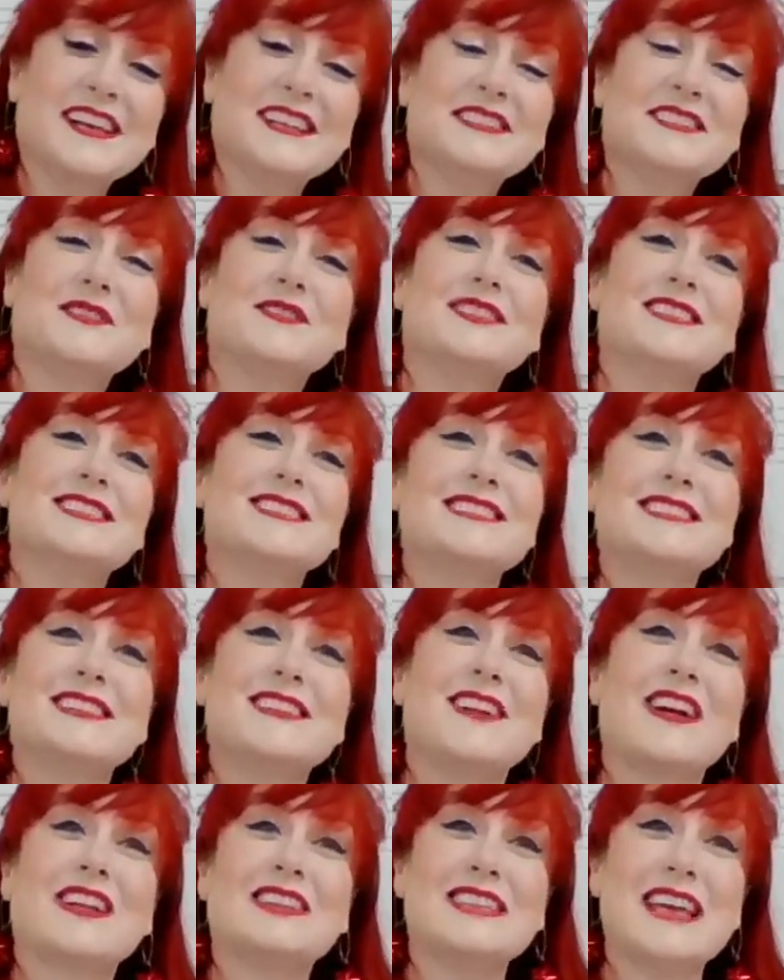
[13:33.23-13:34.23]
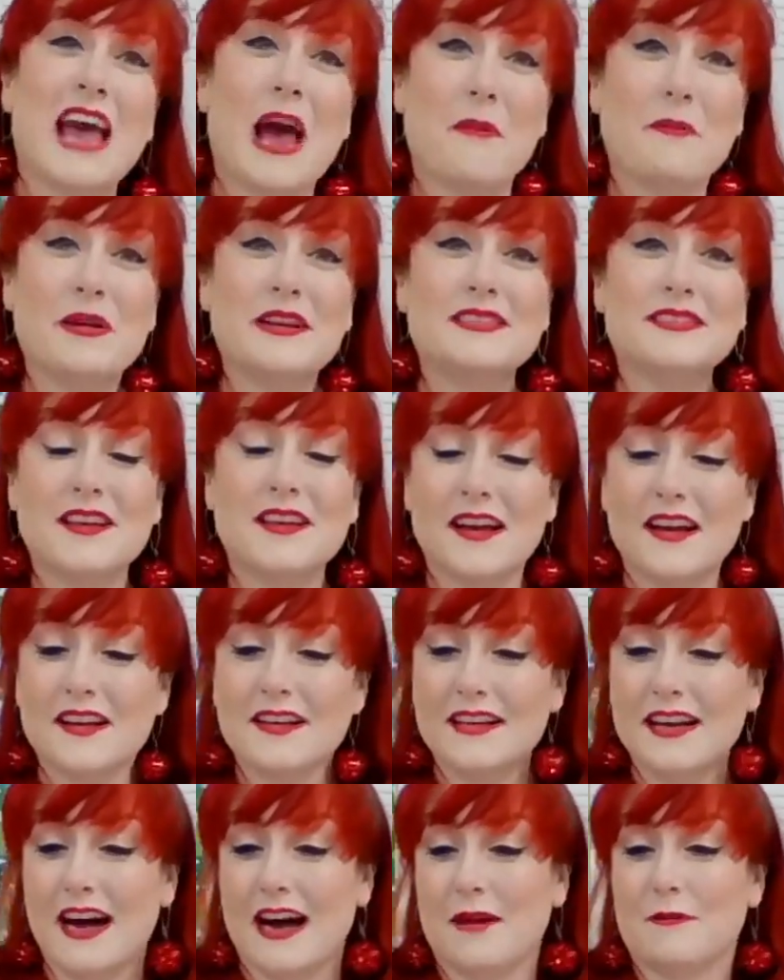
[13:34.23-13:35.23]
So we just did our tapping
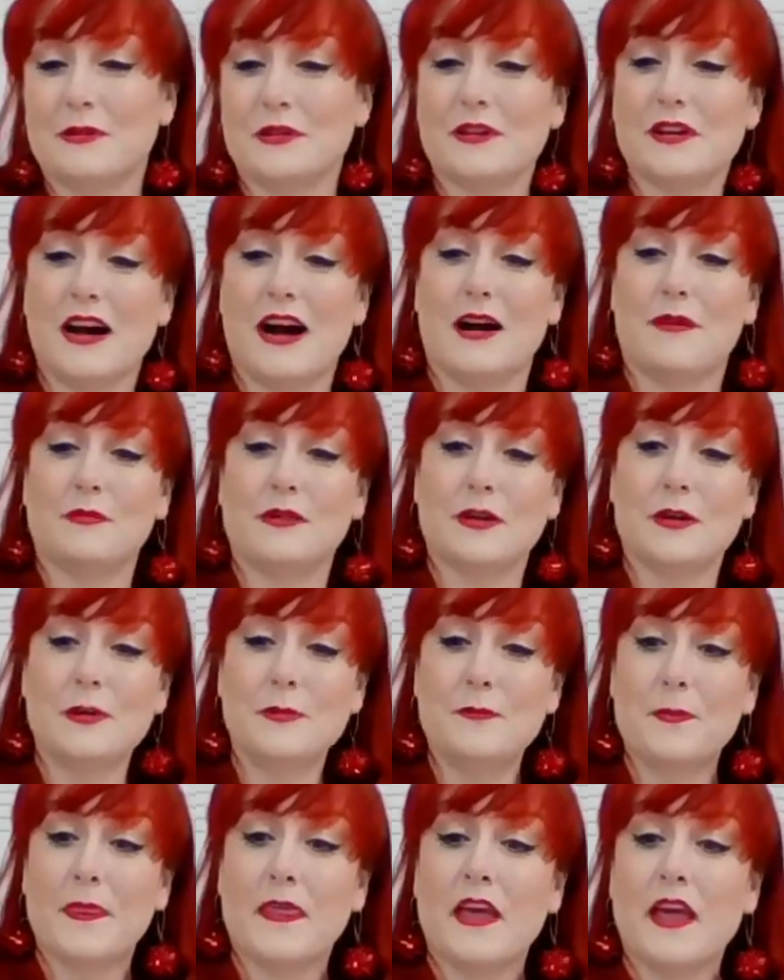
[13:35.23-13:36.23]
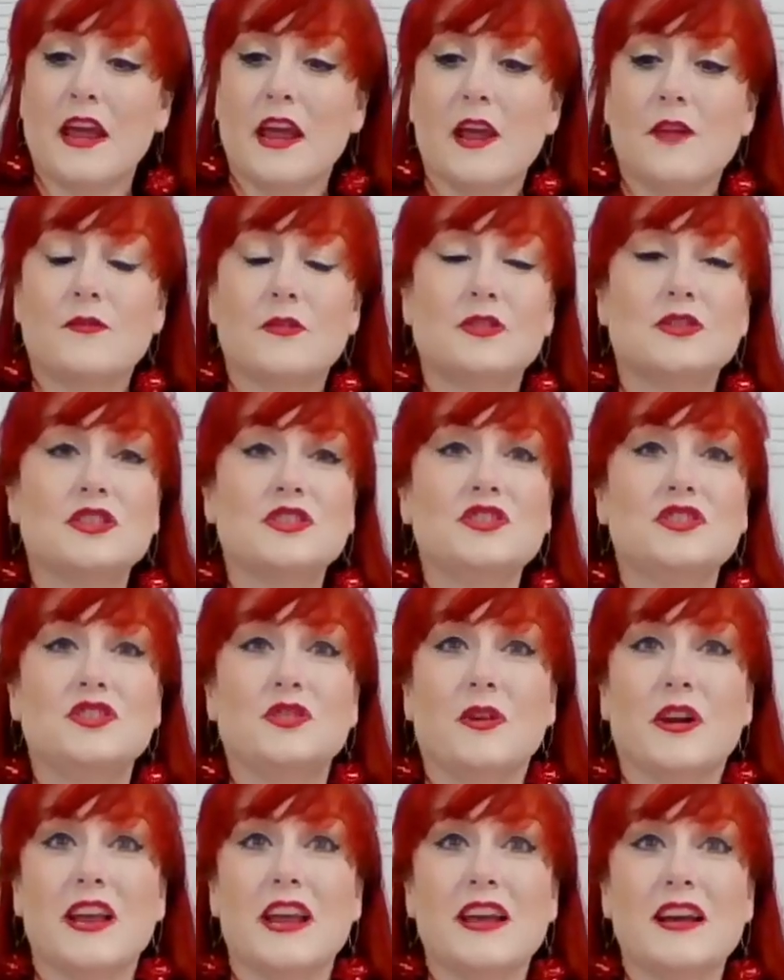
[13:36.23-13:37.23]
song, Cobbler, Cobbler. If you're just
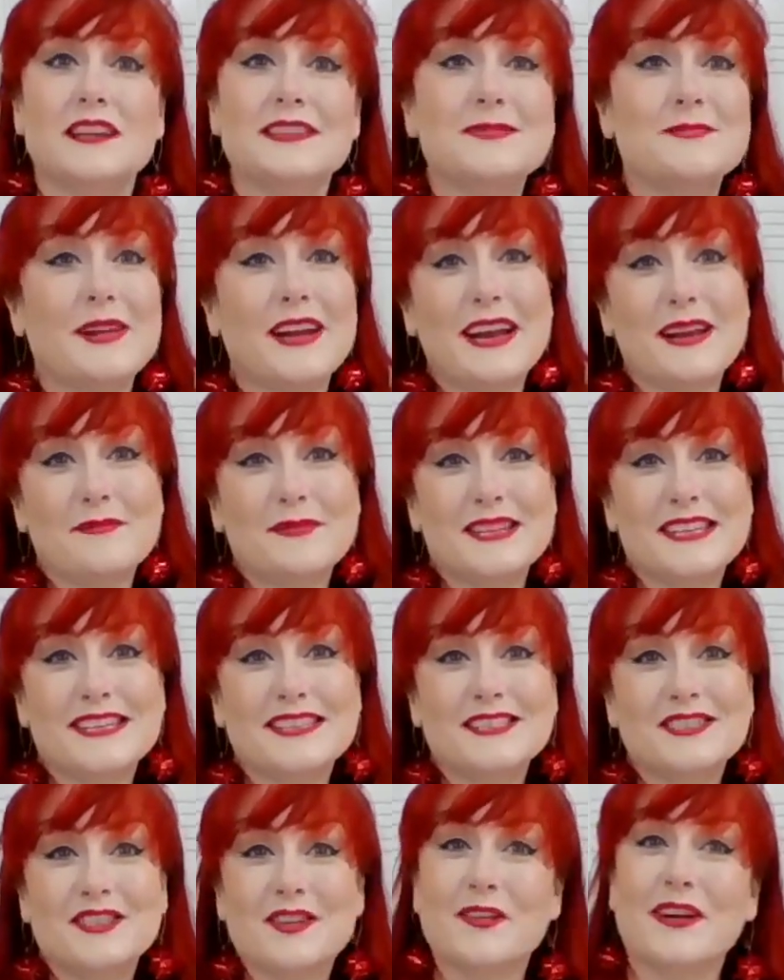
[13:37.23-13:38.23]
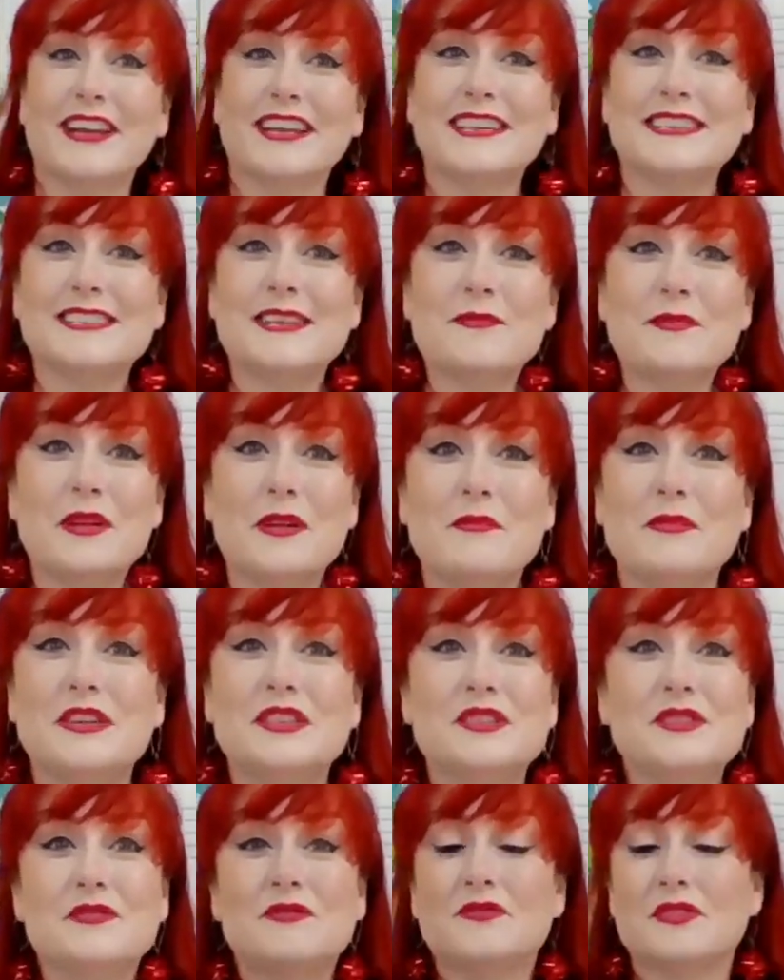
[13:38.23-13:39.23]
joining us, my name is JoEllyn Sumner. I'm
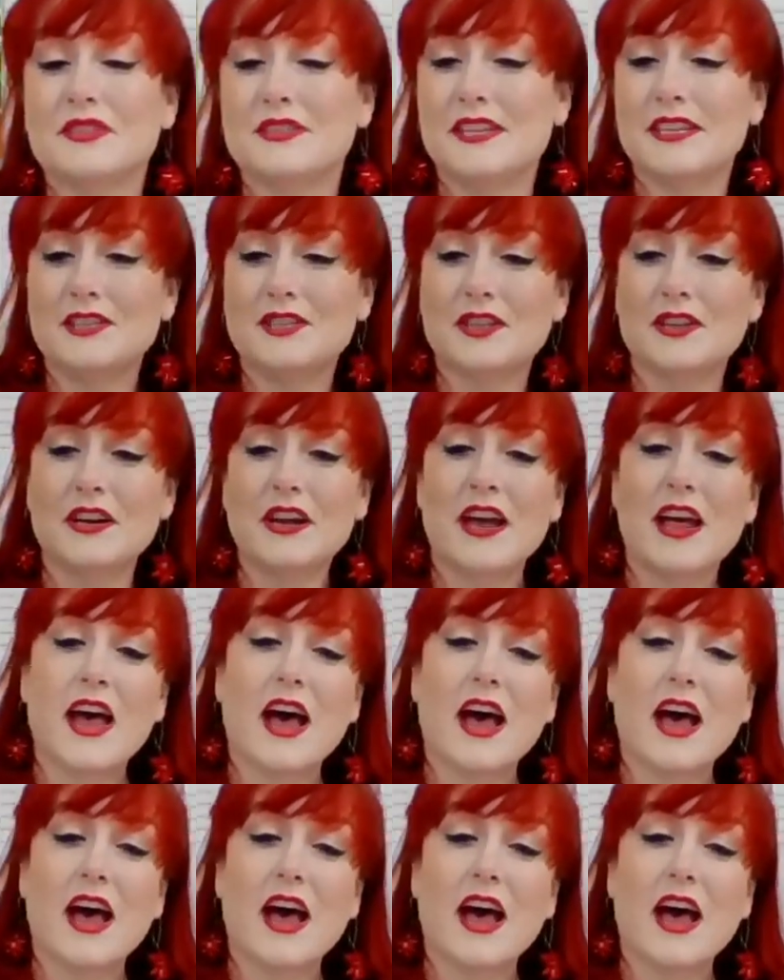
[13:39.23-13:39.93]
the Tuneful Teacher.